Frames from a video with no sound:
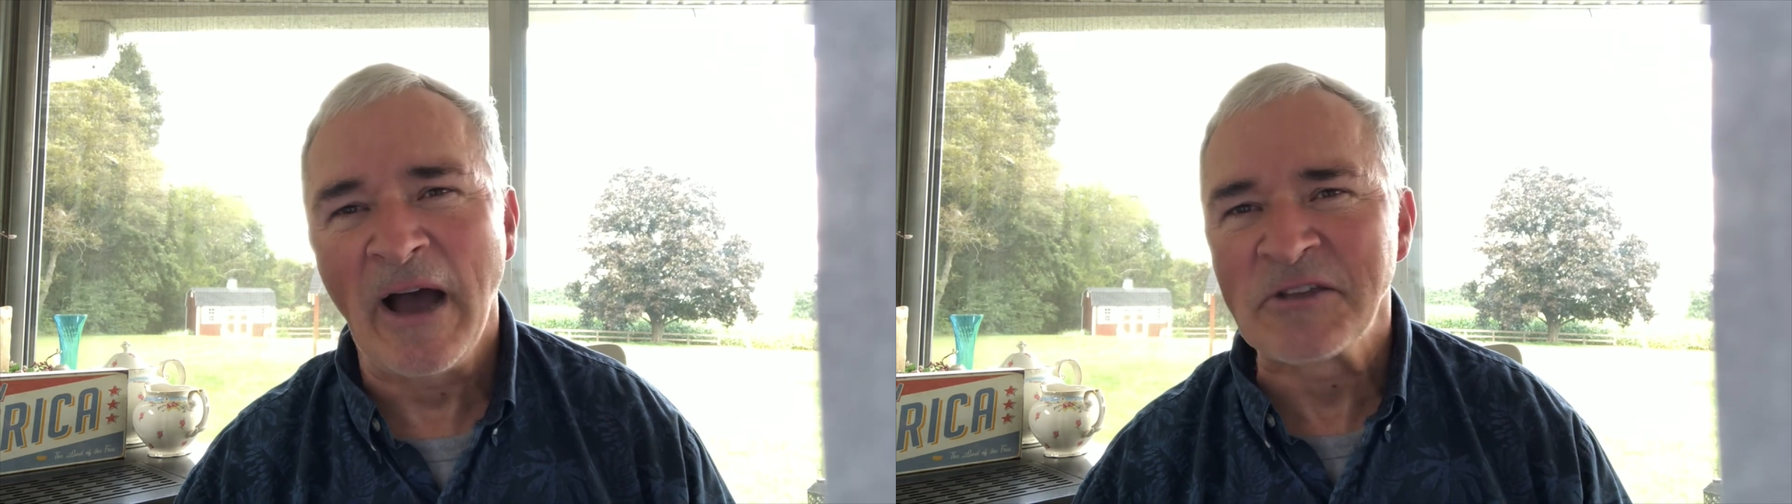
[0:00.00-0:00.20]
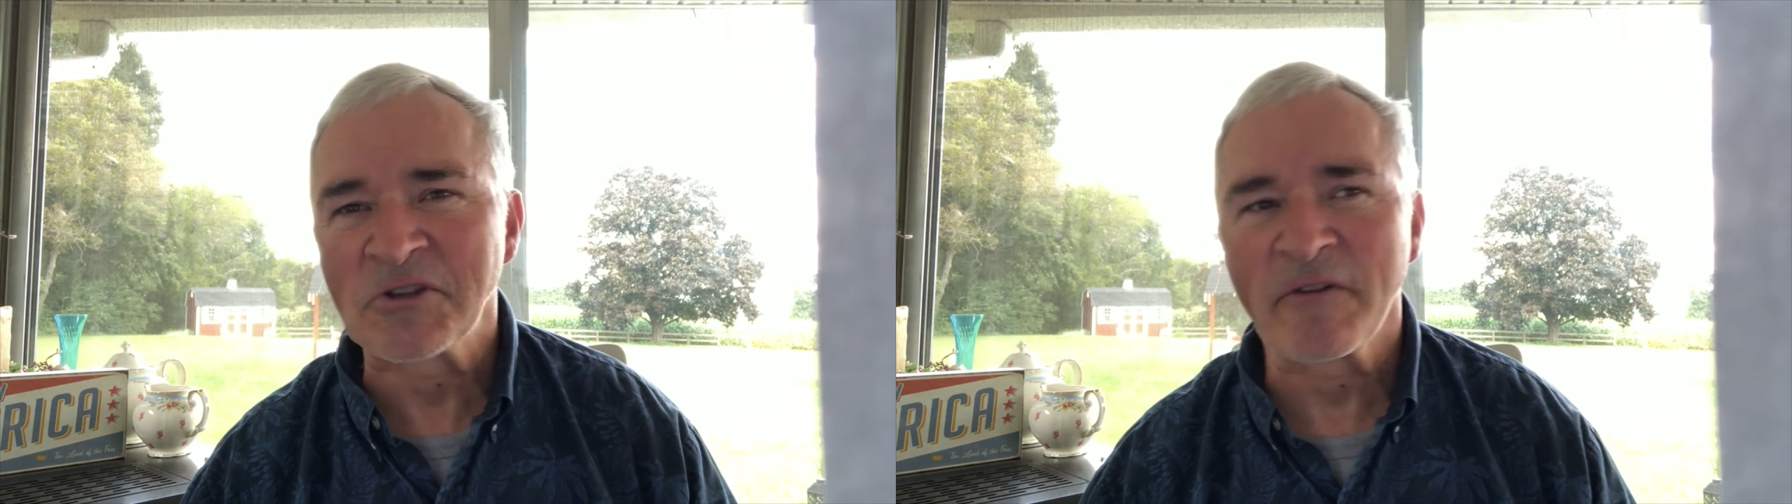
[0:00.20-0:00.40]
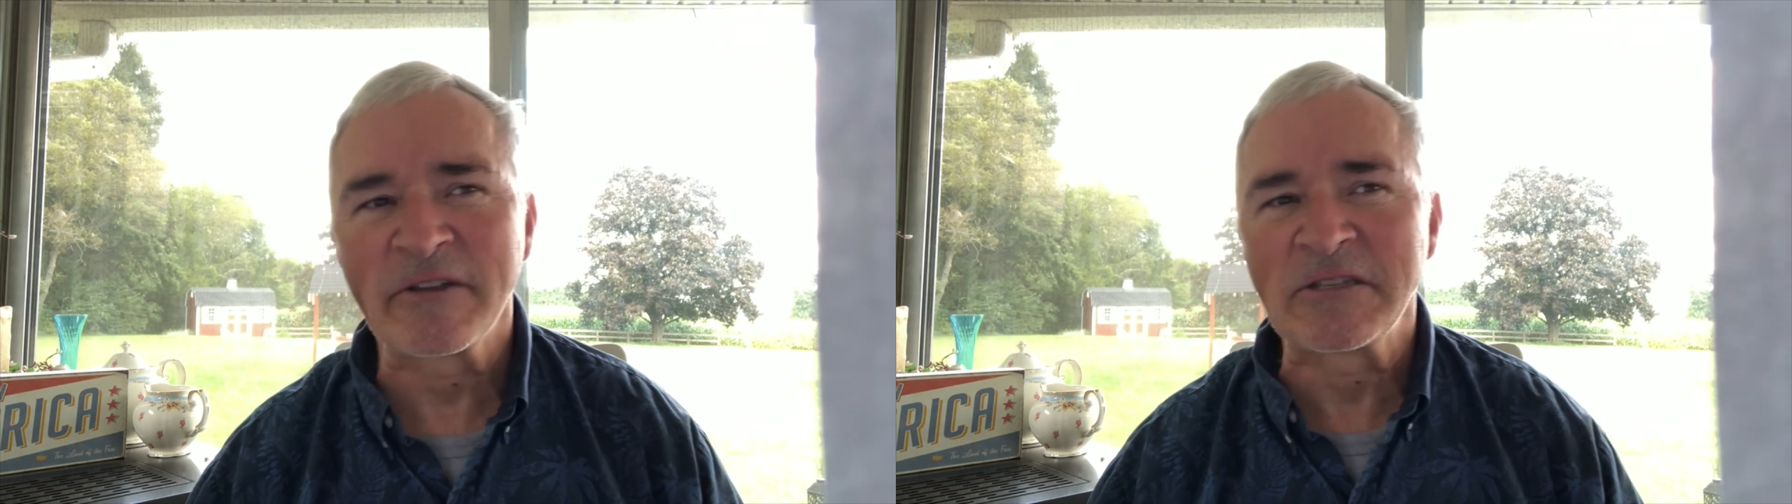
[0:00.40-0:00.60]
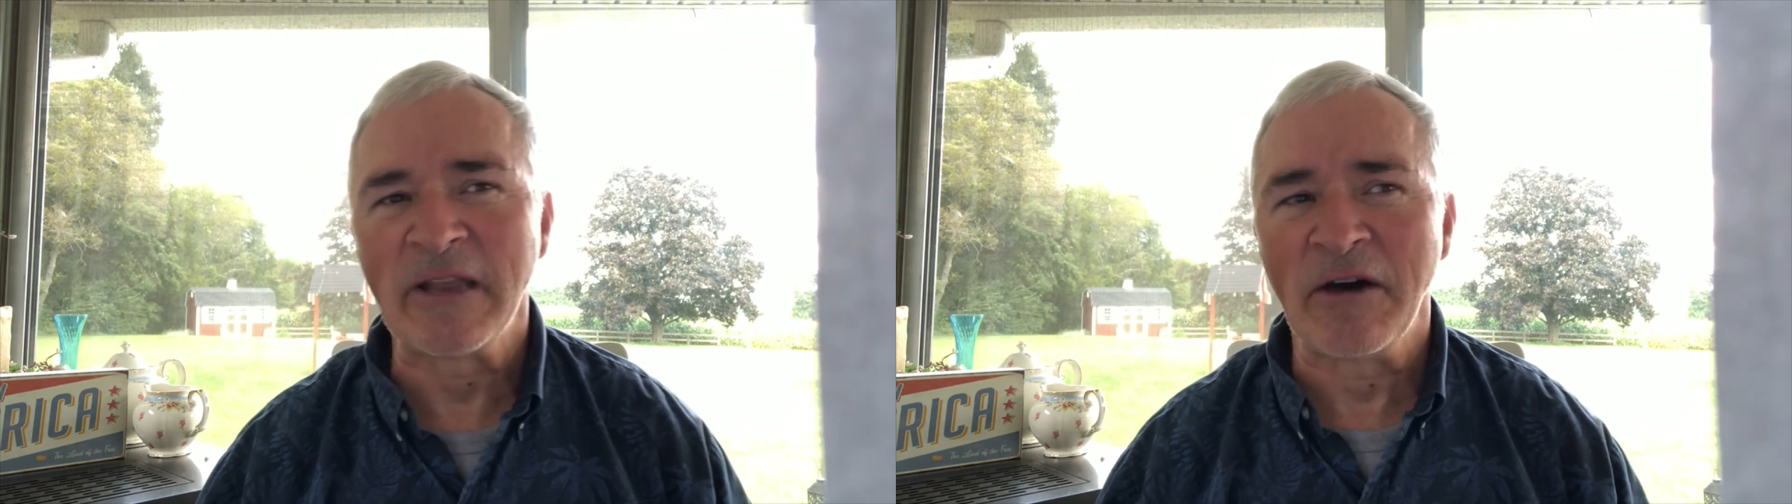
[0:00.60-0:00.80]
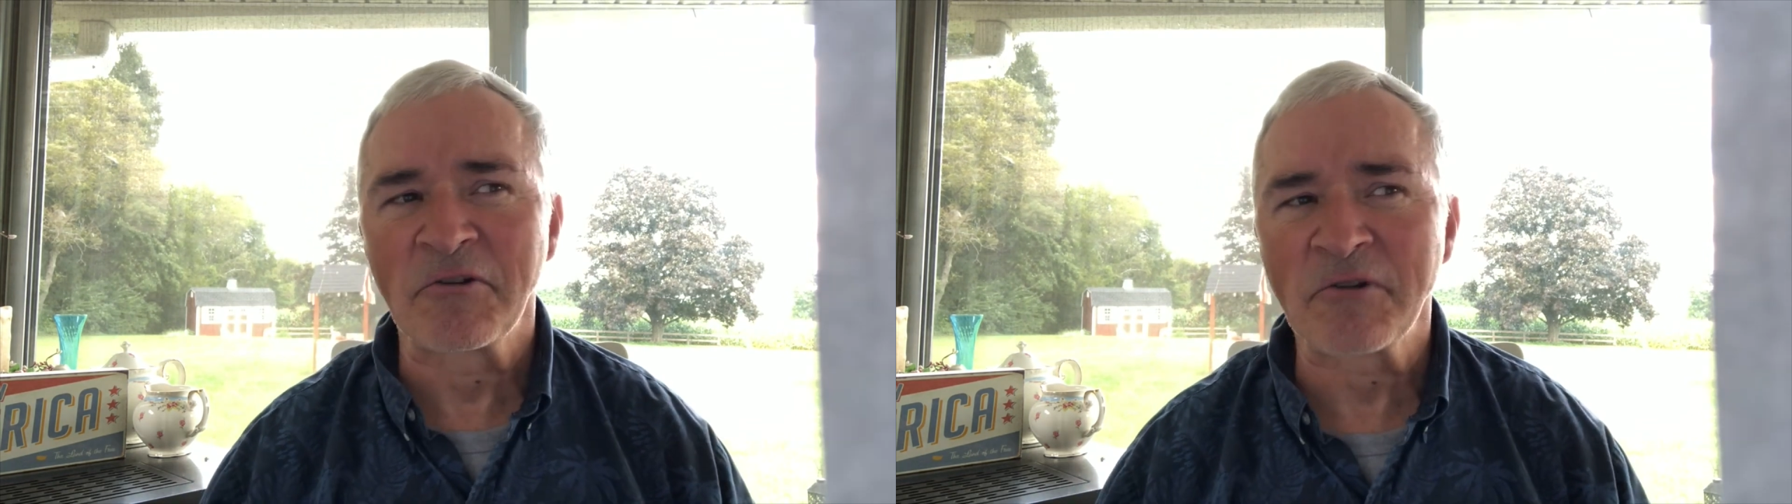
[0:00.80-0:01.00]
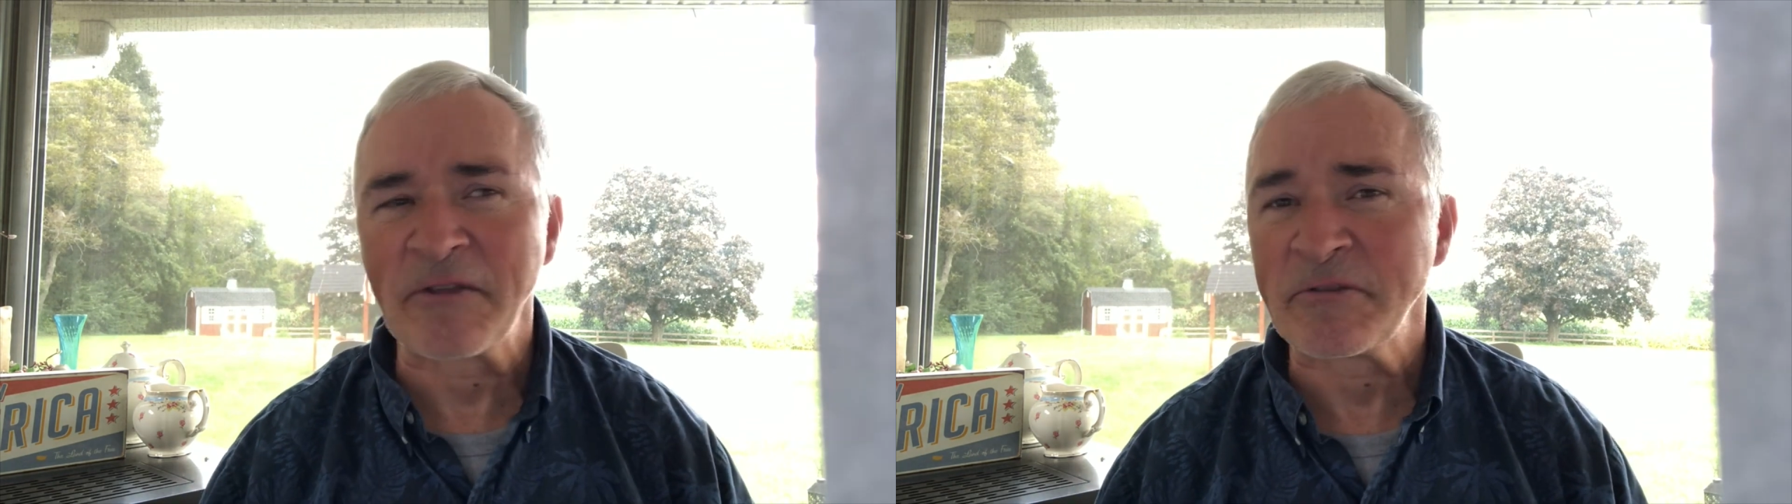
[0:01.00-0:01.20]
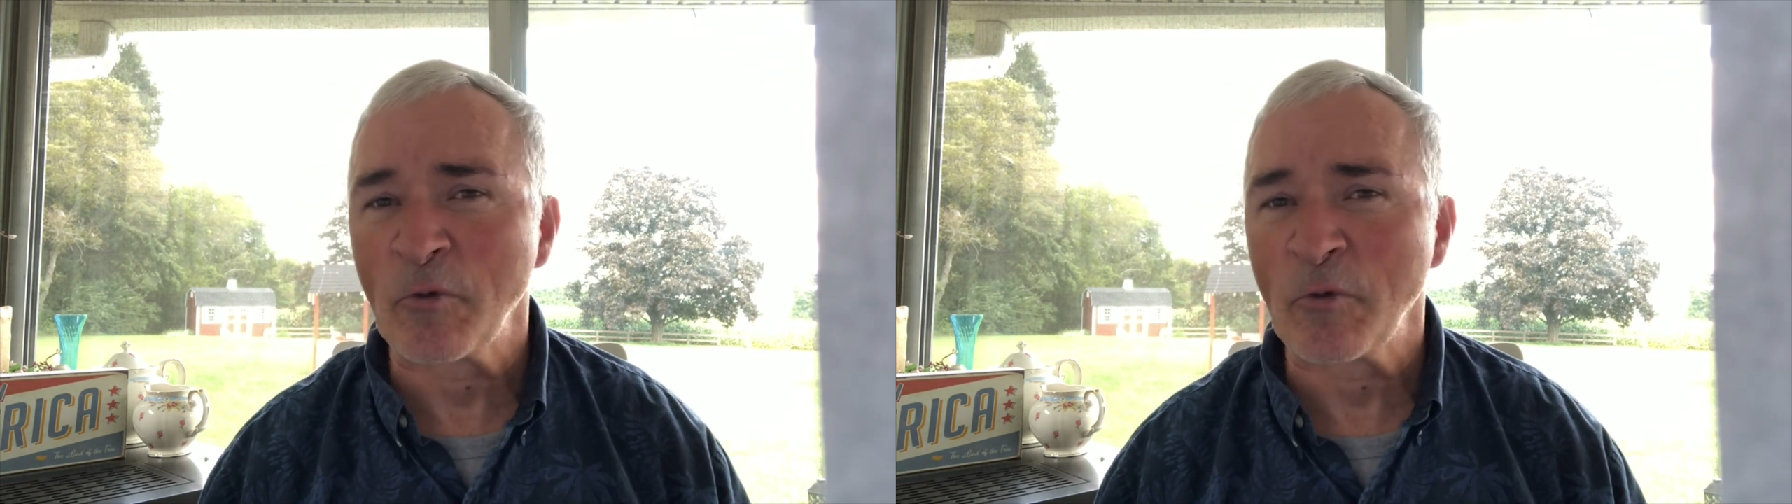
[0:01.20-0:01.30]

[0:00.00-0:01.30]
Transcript: I serve as an elder at